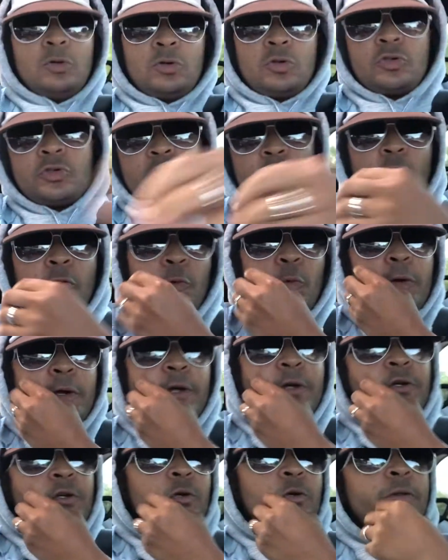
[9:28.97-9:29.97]
so that we
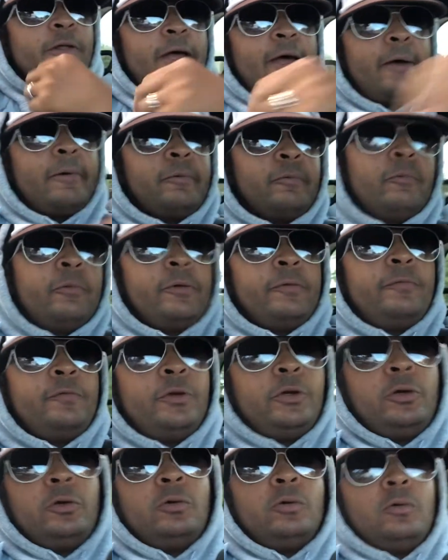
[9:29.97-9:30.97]
can do that
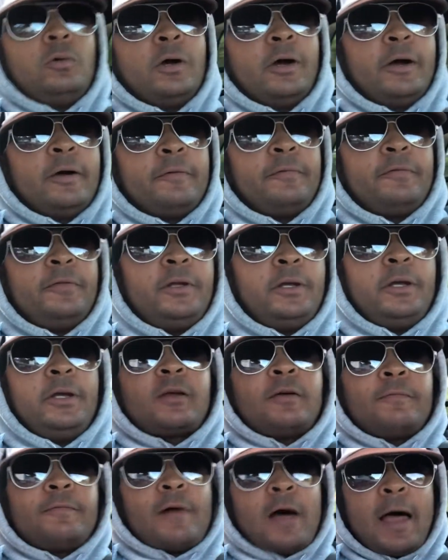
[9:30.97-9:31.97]
review of
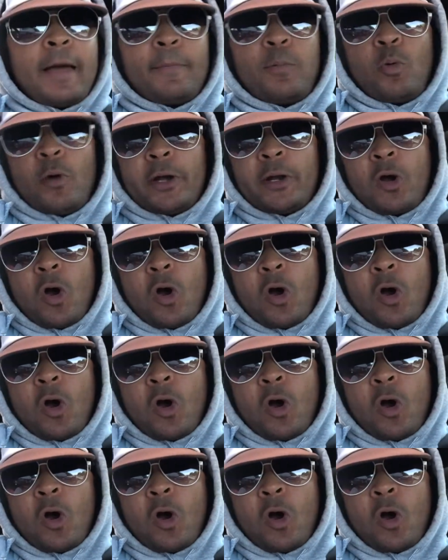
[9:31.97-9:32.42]
the 5-point